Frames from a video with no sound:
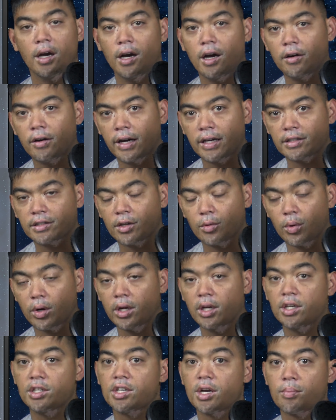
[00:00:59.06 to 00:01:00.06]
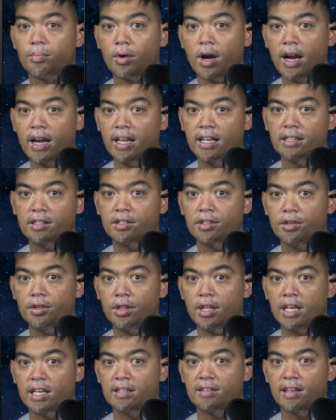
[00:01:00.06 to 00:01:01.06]
All right, so we're gonna jump right into
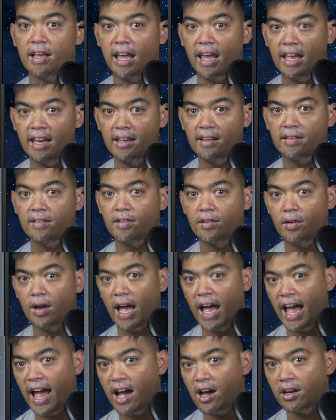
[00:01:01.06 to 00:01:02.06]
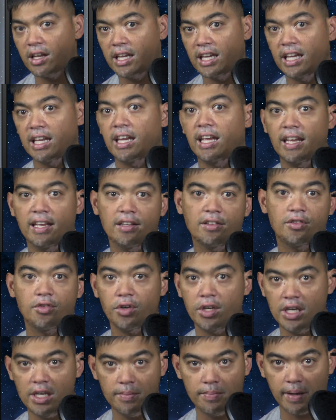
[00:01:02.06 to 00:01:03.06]
this, into how to get into
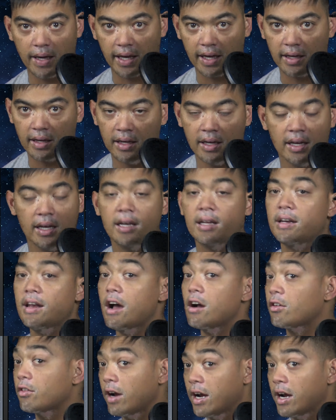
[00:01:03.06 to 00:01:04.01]
eBay. Now,